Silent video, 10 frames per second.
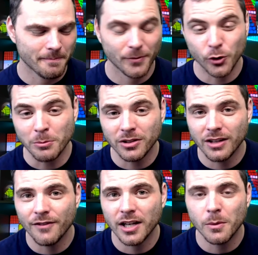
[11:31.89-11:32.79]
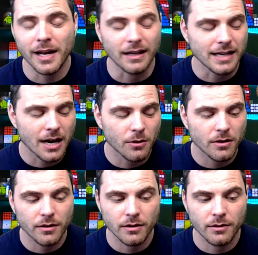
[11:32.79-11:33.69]
So I'm just giving it away. Now,
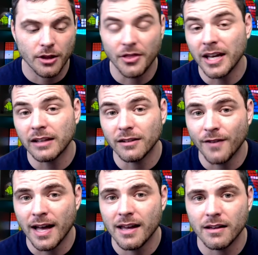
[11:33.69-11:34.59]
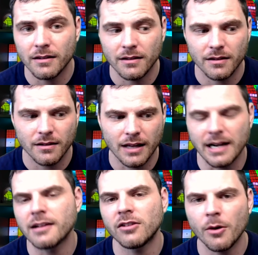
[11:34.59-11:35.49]
the thing is,
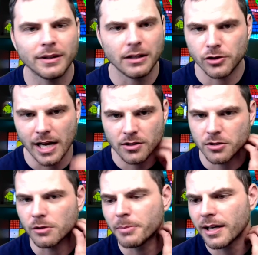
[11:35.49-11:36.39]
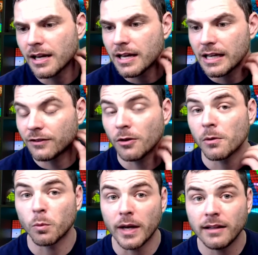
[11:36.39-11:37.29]
it's always international, but if
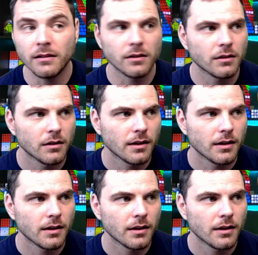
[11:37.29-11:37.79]
someone wins